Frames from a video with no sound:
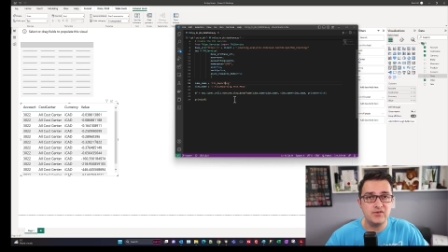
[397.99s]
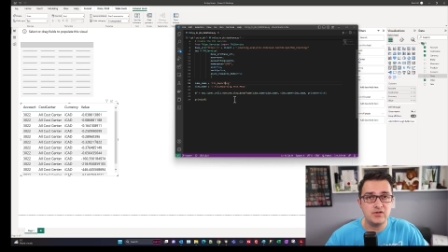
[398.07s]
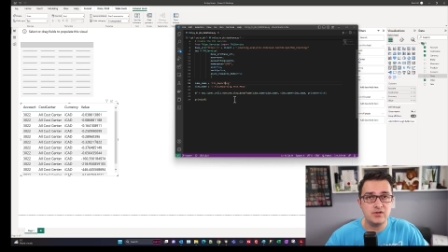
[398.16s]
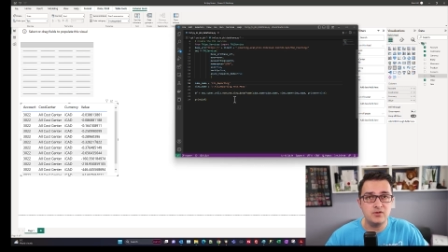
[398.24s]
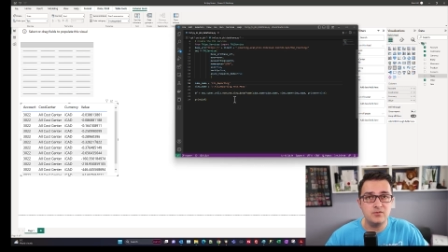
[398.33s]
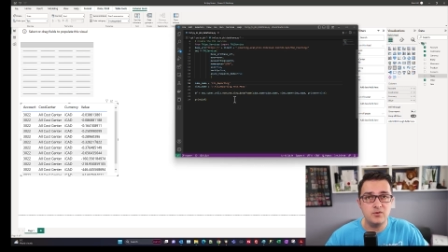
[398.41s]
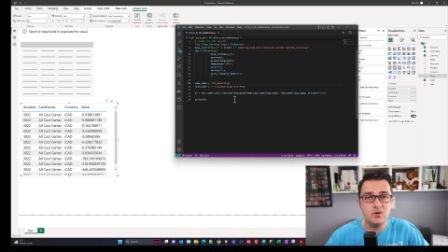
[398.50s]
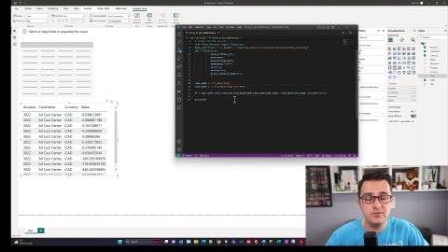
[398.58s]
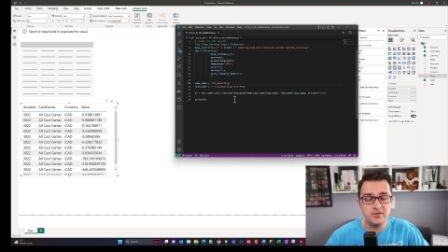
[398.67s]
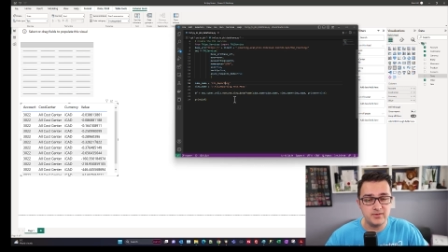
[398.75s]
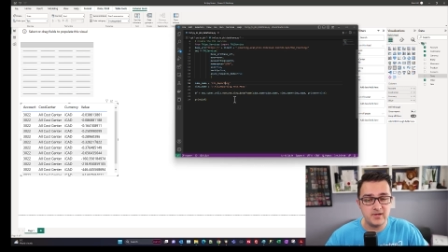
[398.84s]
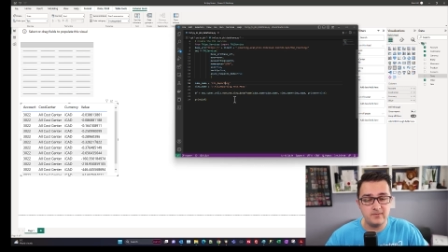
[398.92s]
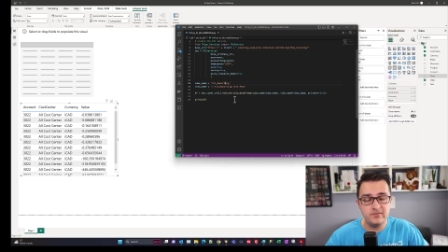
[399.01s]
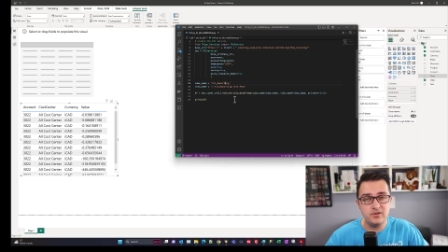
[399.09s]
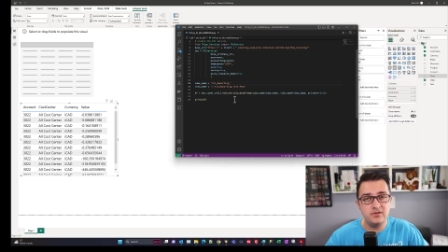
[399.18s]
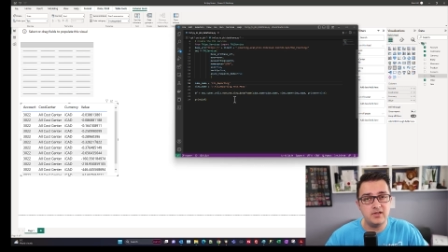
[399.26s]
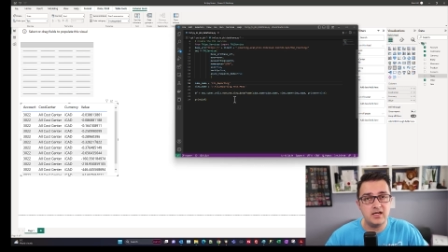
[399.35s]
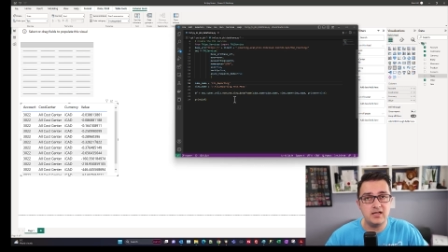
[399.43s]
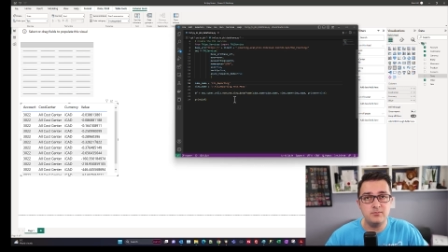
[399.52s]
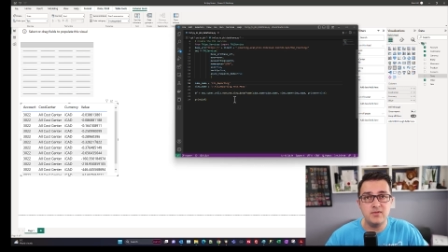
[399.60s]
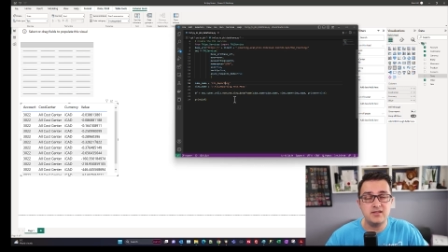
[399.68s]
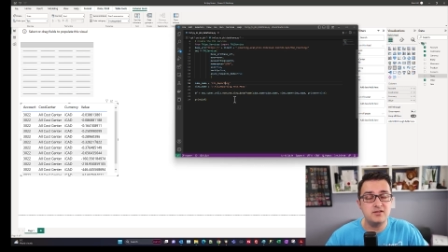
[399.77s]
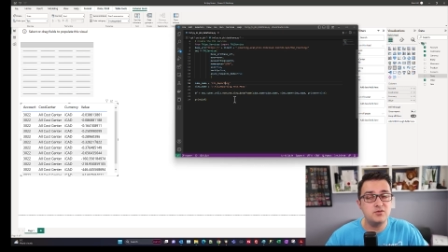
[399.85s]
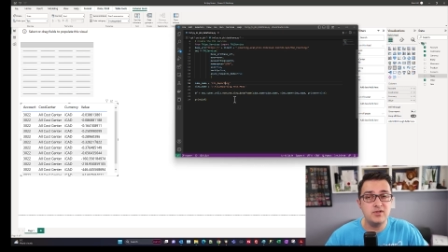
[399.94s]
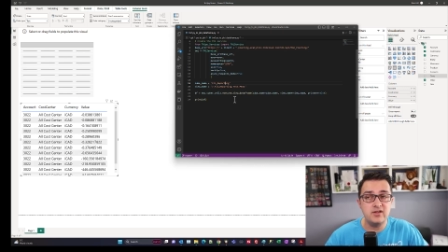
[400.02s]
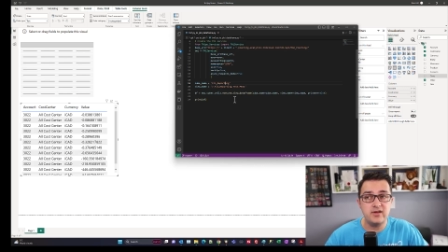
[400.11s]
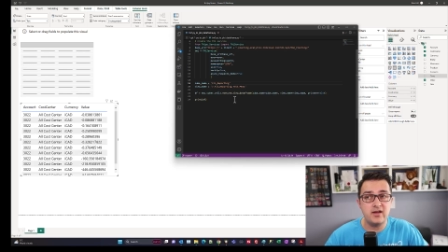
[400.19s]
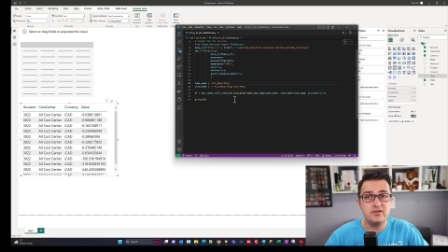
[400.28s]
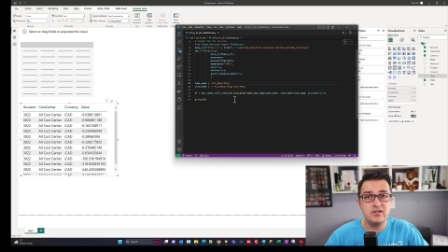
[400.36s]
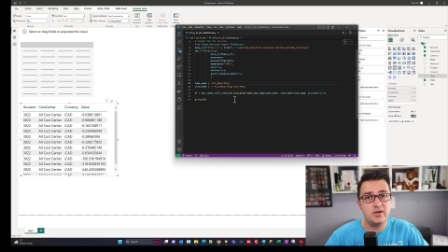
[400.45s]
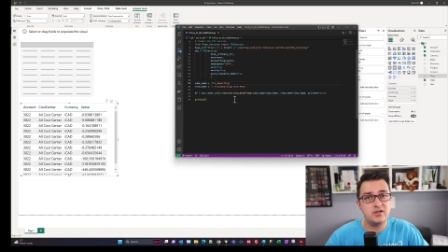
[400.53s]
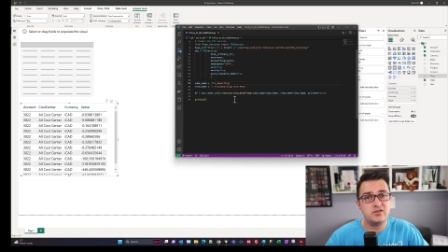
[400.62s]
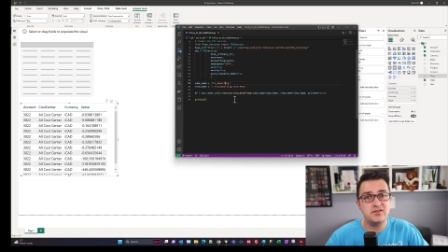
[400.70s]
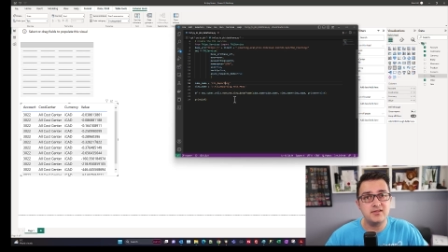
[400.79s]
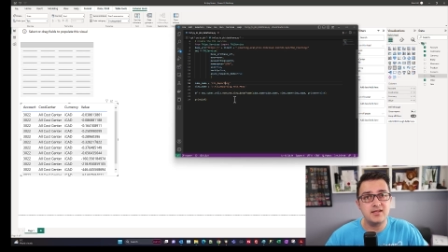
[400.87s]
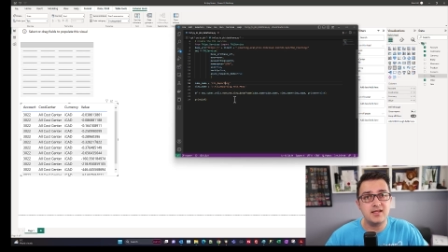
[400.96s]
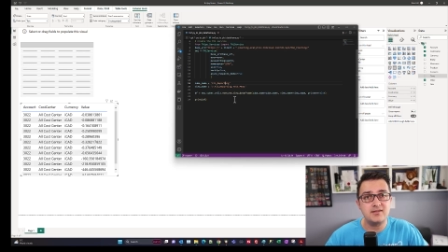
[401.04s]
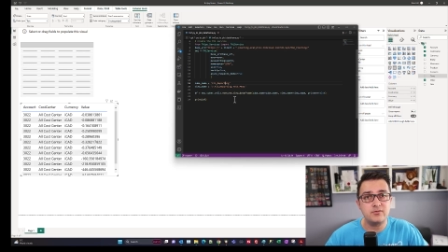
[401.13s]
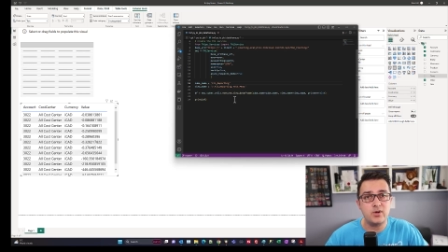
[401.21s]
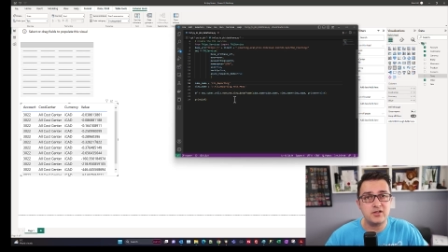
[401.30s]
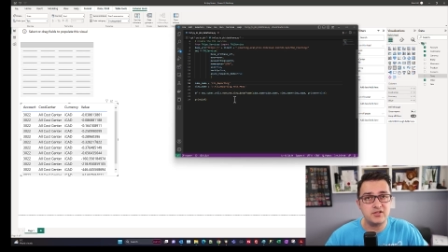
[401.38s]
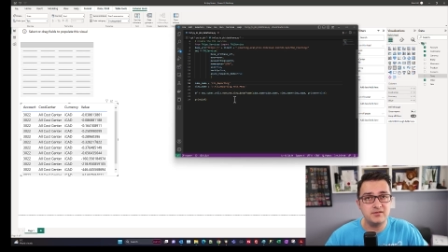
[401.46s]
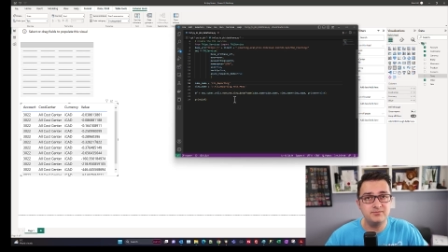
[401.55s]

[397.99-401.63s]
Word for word: So hope this was helpful. Uh, message me if you have any questions. Thanks for watching.